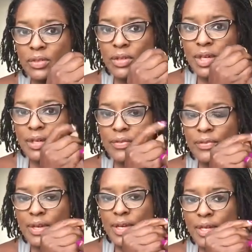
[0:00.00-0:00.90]
Try to
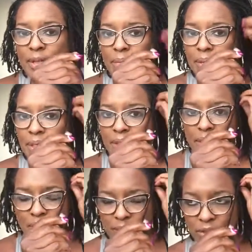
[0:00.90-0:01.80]
find it, but
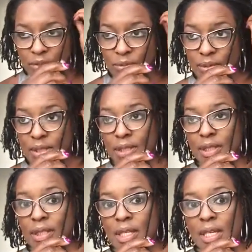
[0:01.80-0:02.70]
it was doing.
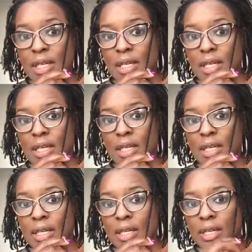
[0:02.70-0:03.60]

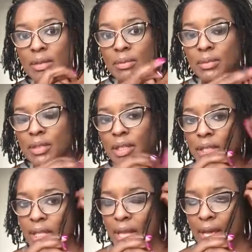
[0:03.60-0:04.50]
It
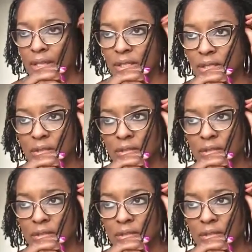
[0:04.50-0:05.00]
it has.